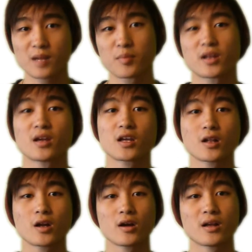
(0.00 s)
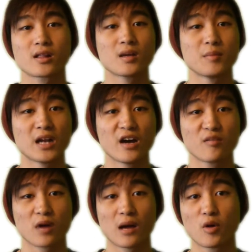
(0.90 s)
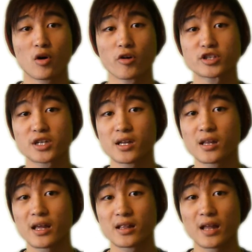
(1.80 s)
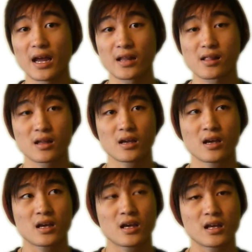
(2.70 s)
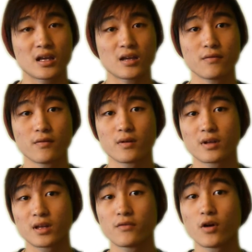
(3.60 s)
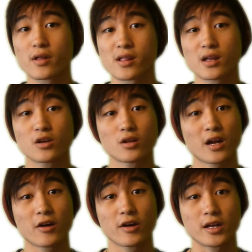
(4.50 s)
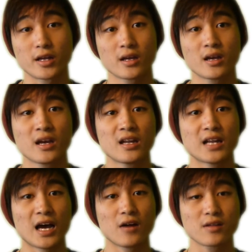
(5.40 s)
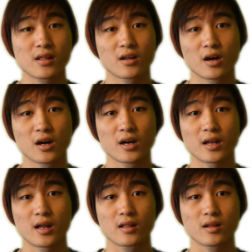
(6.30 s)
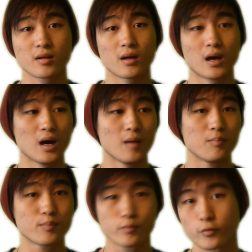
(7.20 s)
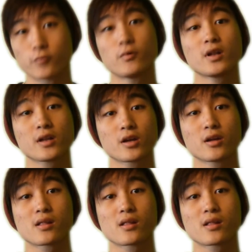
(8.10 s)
in particular is coming out of Primal Origin, and that's Evo Singularity. Now, this card is a really good